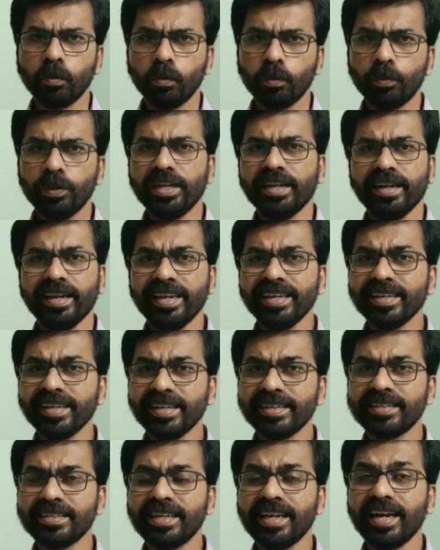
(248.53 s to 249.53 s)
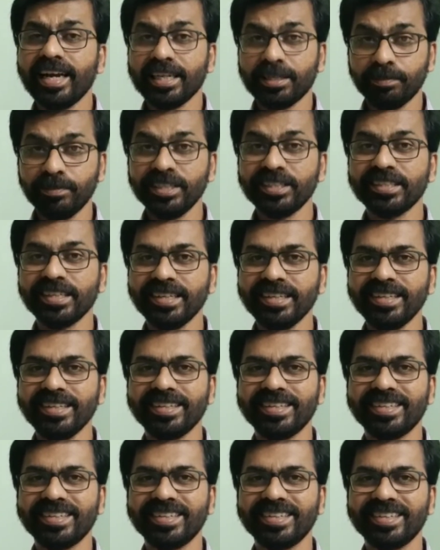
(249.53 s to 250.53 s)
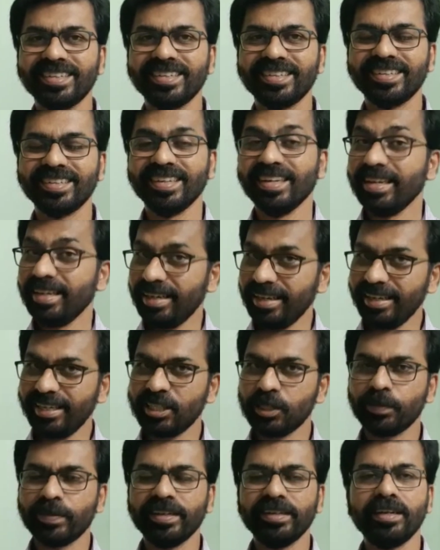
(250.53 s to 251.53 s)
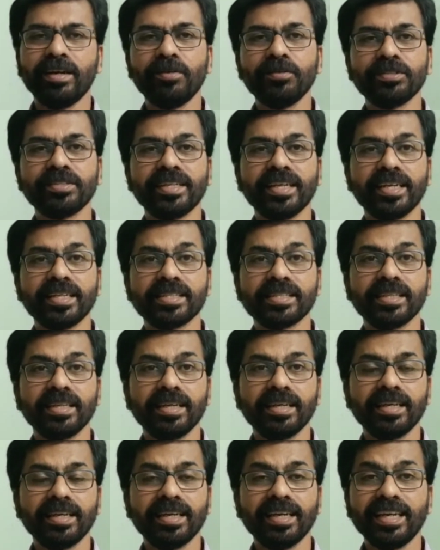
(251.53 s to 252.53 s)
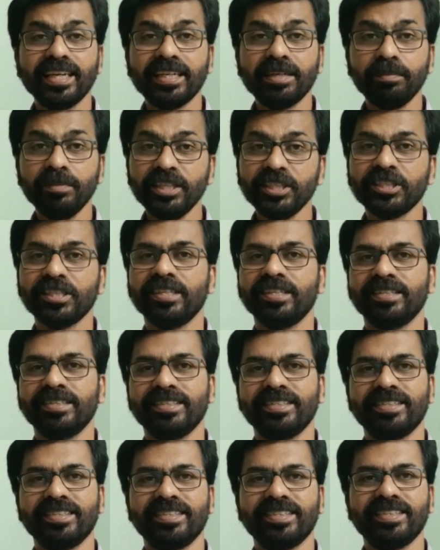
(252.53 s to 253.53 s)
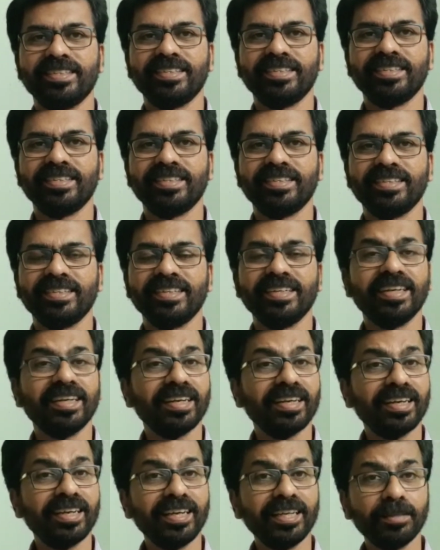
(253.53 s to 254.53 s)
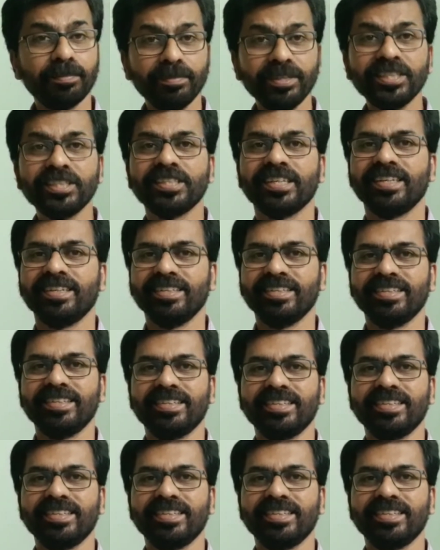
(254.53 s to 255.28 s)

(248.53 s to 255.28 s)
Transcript: Will I get admission? It's pronounced as admission. Admission.